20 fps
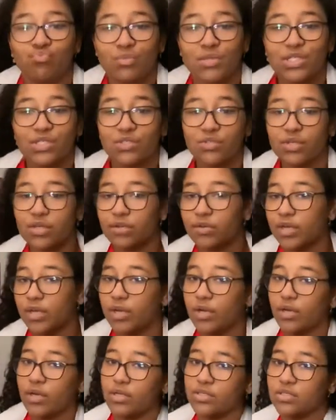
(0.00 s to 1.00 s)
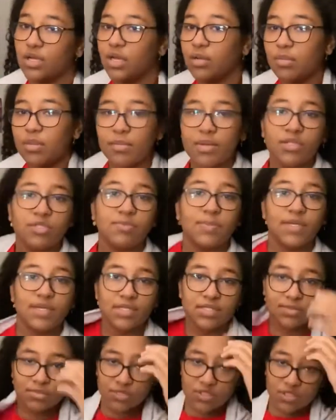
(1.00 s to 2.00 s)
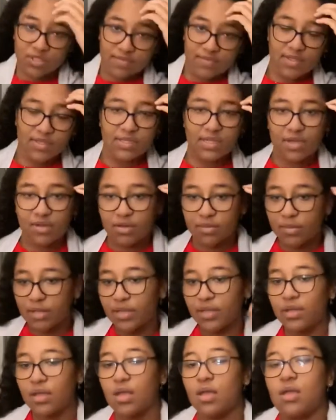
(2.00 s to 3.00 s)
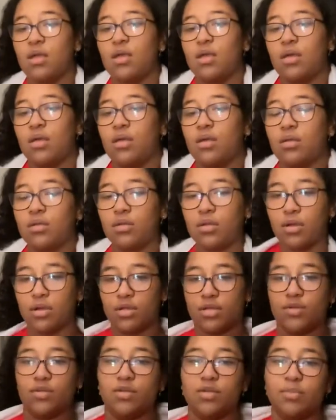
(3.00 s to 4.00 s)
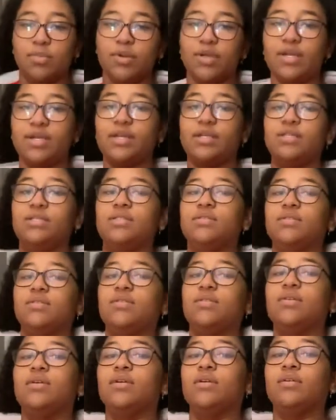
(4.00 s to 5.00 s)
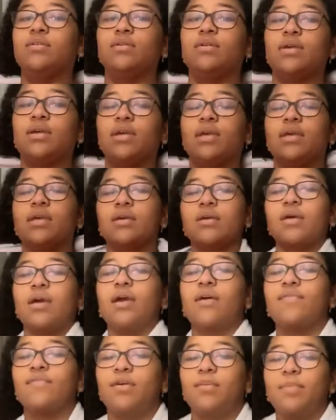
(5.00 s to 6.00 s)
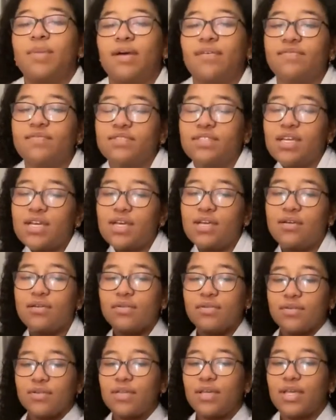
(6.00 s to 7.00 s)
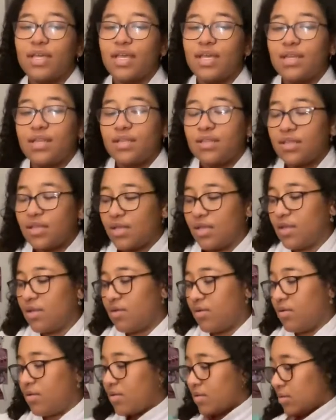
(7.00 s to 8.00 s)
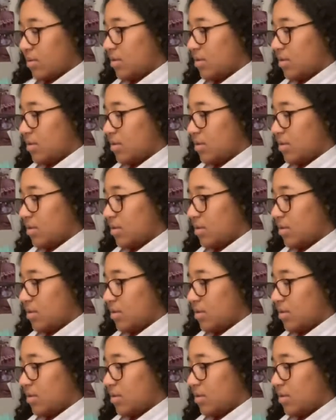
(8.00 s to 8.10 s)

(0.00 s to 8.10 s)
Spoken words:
so here we are. It's not gonna be much because I'm just leaving it down. I'm like, I'm not gonna do any braids or half up half down or like anything at all,